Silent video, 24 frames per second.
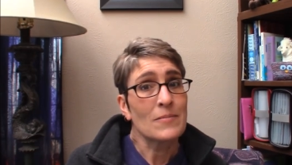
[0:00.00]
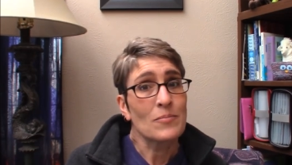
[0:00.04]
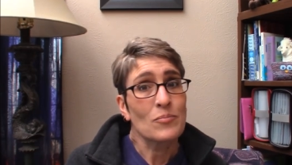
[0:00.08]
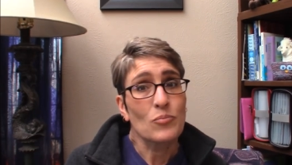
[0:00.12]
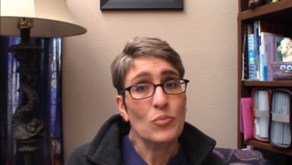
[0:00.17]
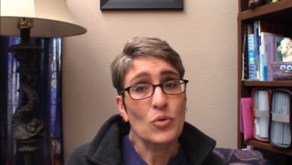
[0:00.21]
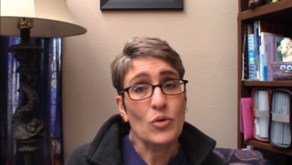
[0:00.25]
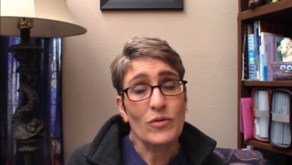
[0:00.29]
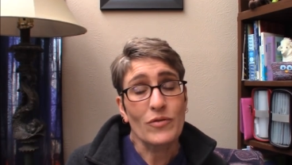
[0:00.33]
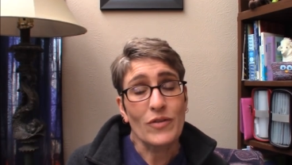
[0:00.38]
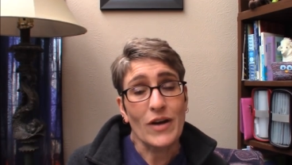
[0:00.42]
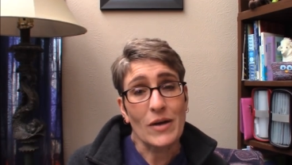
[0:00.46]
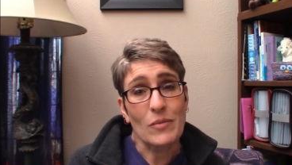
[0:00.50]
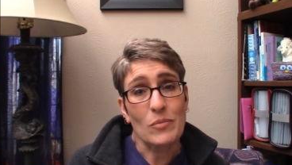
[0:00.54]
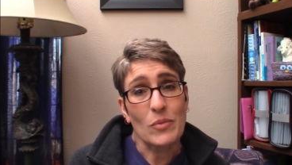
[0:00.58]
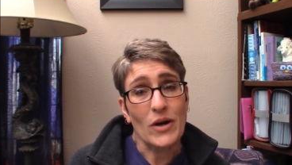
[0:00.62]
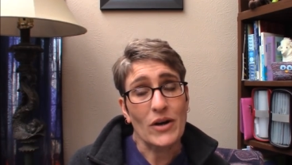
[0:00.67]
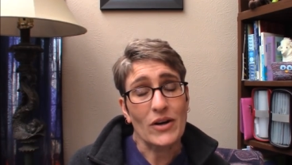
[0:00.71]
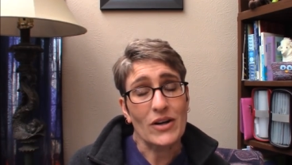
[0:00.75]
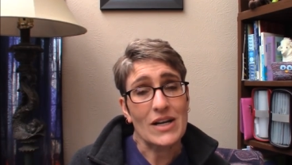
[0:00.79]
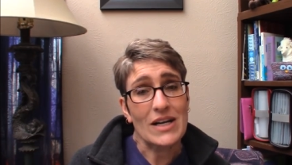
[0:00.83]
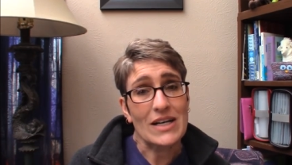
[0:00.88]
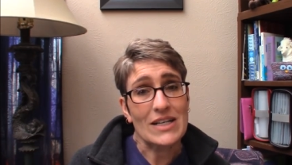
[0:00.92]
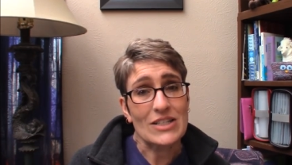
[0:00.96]
provide
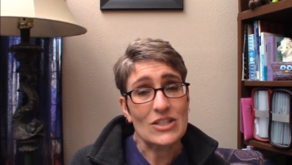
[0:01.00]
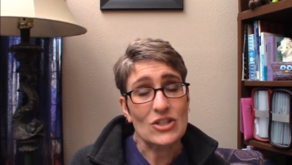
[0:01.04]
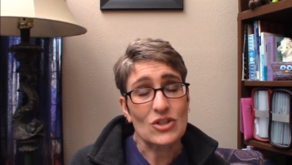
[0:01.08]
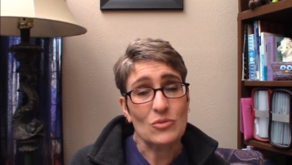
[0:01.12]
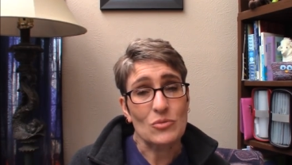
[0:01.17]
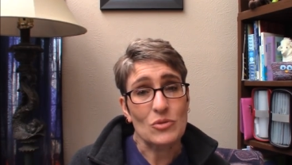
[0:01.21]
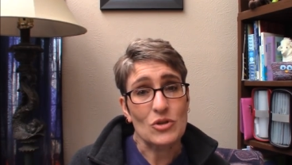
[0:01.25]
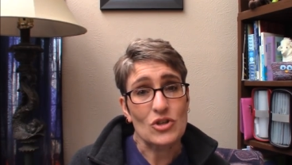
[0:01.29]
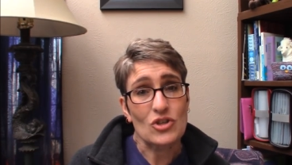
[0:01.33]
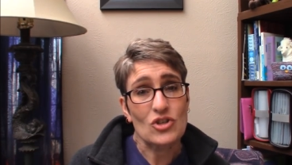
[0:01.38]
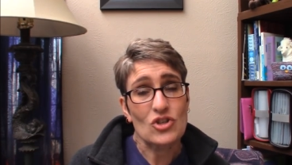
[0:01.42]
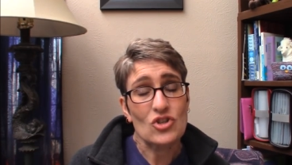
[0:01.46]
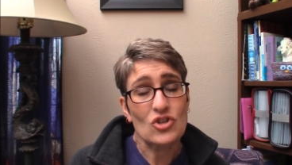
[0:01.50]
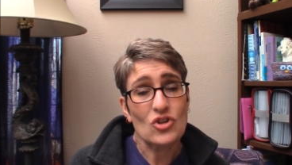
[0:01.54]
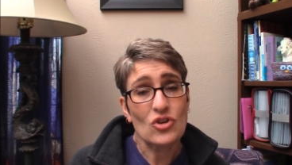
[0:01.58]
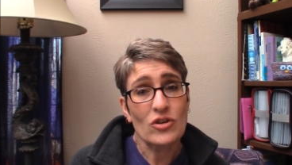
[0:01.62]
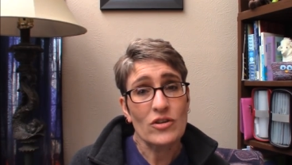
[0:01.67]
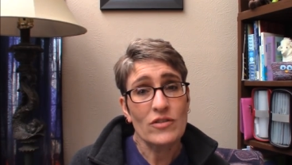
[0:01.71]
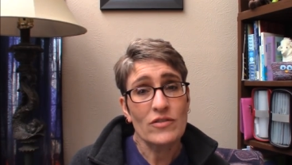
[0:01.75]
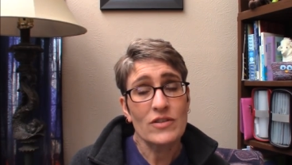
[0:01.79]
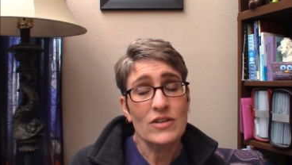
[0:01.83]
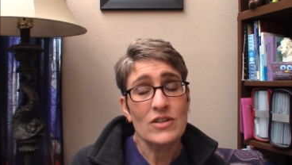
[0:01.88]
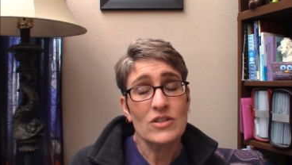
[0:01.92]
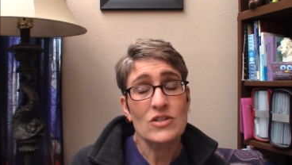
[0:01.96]
better customer
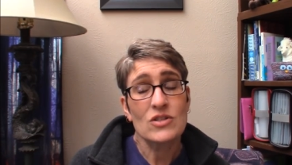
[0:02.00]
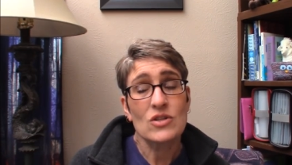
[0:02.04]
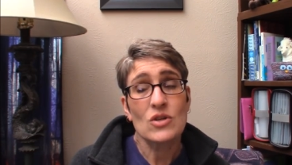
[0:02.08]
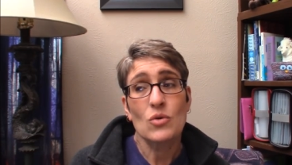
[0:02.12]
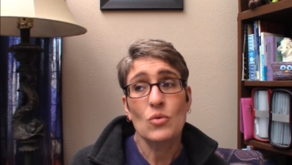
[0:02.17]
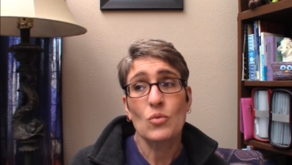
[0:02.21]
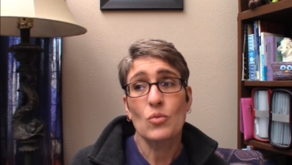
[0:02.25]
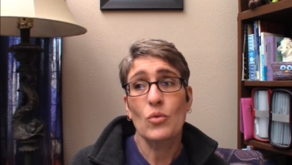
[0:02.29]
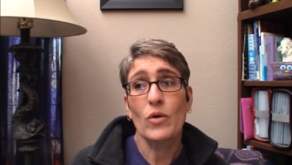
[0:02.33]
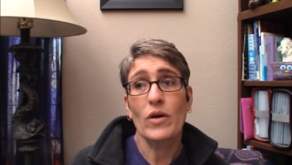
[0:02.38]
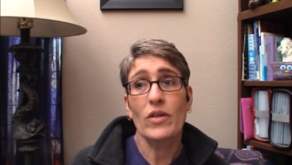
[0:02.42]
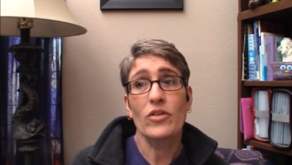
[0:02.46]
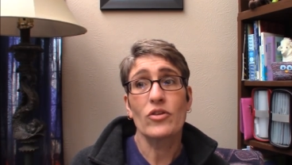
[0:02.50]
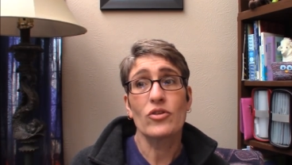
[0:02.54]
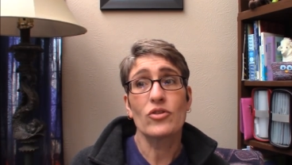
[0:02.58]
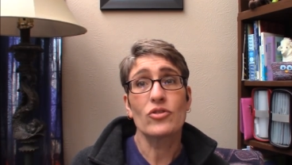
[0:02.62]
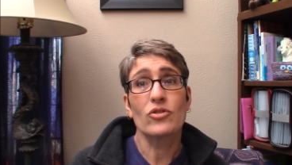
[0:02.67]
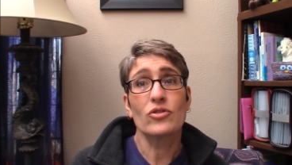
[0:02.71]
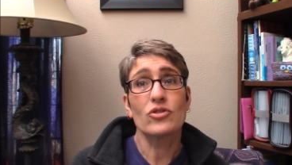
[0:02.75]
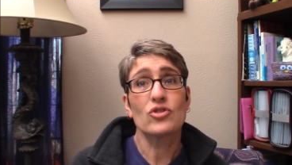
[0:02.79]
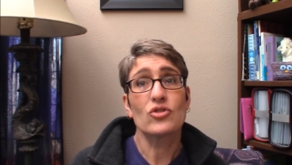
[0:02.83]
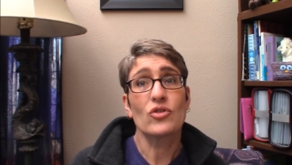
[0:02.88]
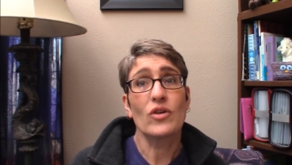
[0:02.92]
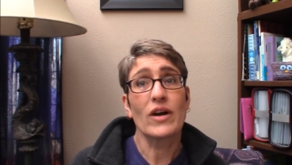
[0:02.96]
service, whether
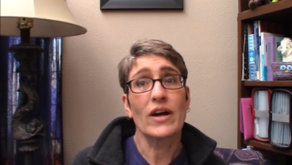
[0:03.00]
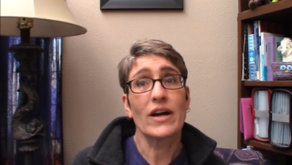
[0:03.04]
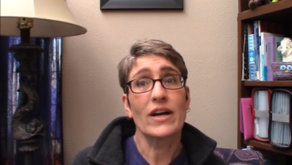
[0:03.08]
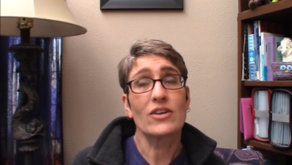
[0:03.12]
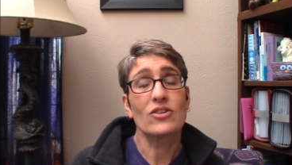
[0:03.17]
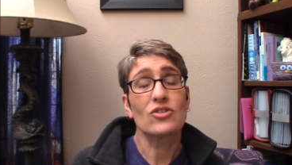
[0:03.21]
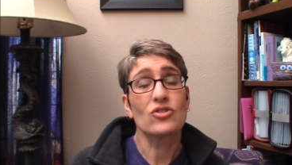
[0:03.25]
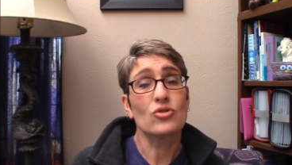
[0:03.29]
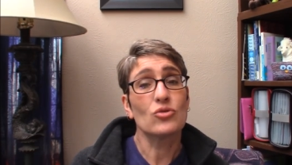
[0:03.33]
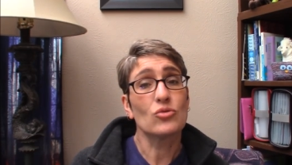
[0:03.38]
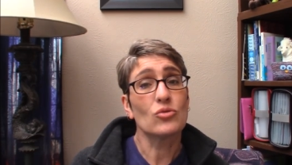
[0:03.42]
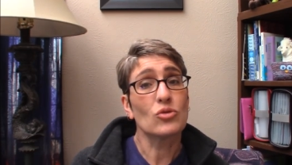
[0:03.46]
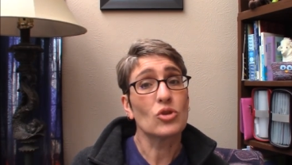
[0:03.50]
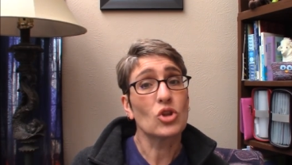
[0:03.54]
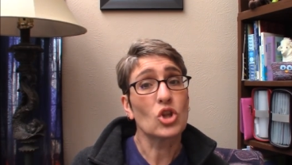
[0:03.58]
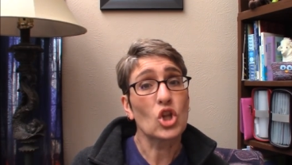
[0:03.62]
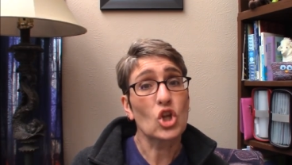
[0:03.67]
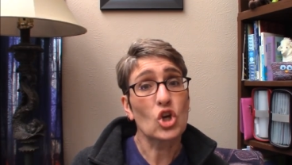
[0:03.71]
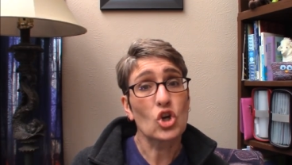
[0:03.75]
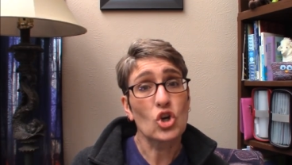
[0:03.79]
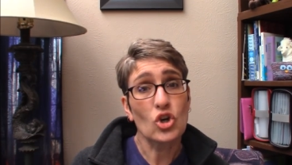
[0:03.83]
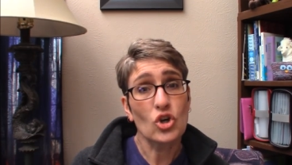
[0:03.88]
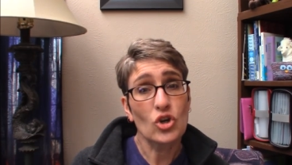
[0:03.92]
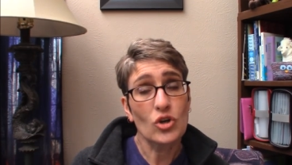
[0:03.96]
you're trying to
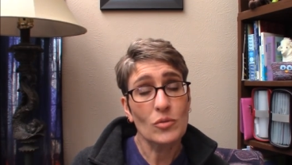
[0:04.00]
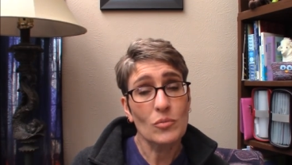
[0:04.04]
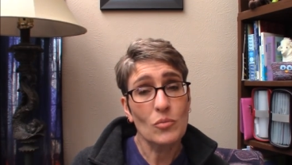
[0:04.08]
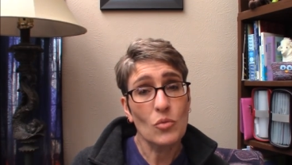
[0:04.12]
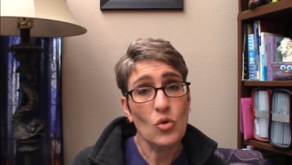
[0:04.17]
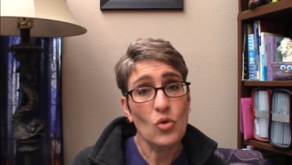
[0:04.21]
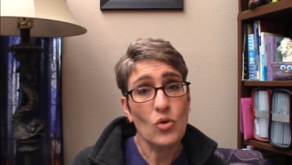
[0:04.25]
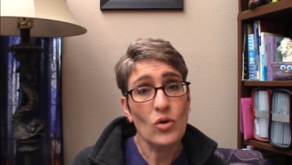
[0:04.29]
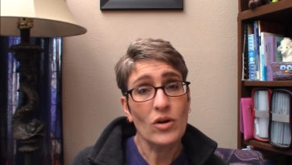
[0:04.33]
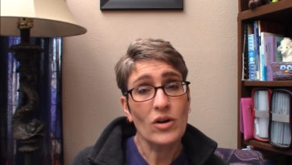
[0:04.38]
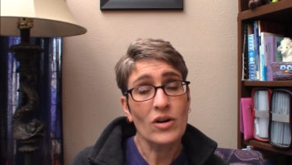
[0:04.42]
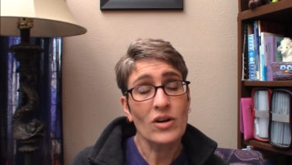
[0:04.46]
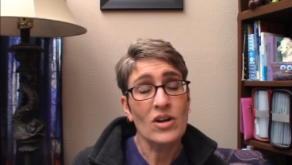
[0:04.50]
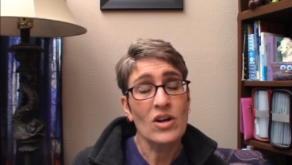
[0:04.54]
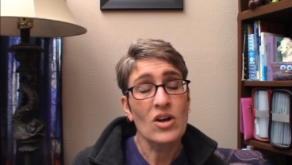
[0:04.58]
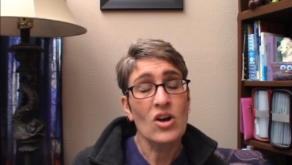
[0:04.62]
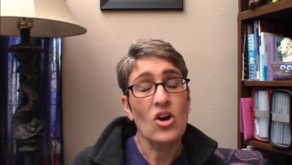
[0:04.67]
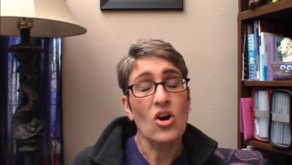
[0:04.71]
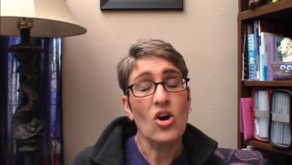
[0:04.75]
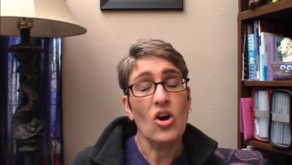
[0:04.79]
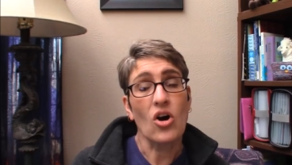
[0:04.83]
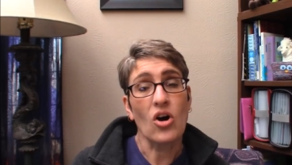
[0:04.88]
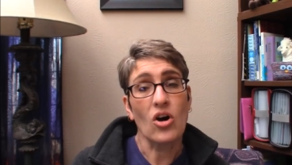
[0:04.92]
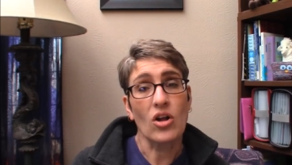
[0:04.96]
learn more,
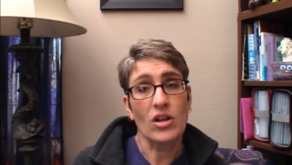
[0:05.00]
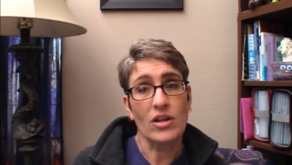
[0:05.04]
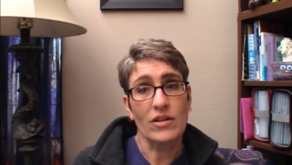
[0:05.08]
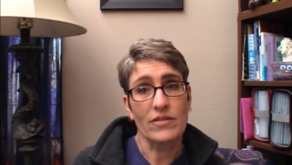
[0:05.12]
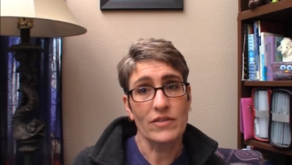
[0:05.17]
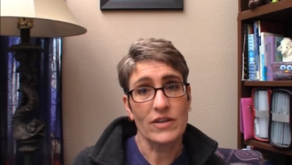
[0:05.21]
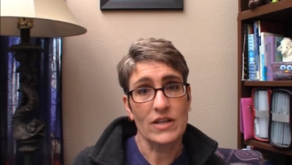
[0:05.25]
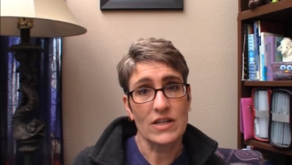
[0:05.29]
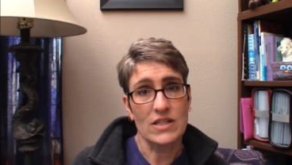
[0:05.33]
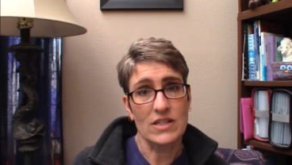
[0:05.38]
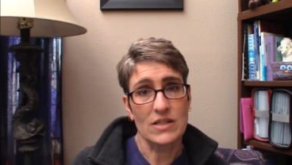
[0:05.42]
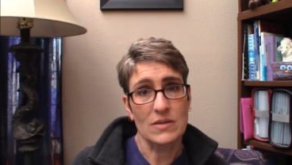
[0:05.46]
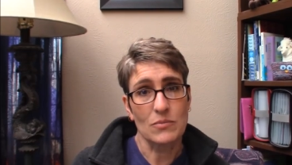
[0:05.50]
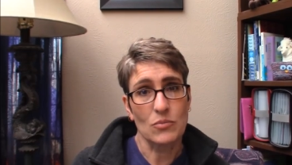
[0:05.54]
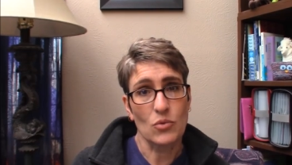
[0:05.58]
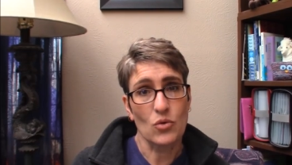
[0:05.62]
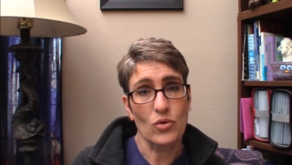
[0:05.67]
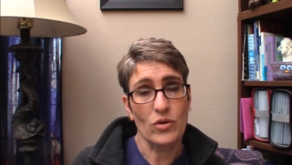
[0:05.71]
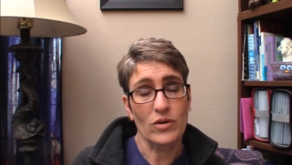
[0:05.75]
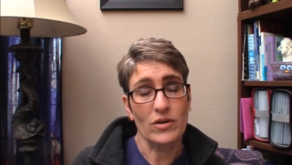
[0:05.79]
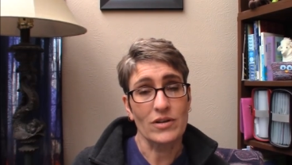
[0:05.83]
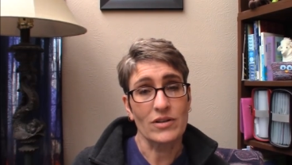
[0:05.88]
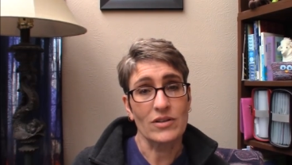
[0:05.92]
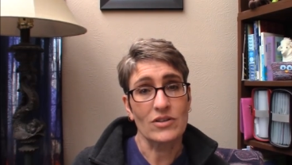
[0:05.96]
all of it is
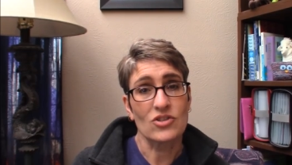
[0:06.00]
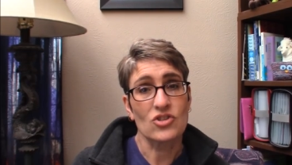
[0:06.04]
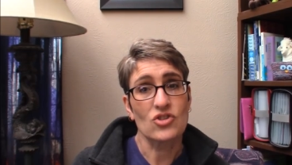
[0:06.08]
important.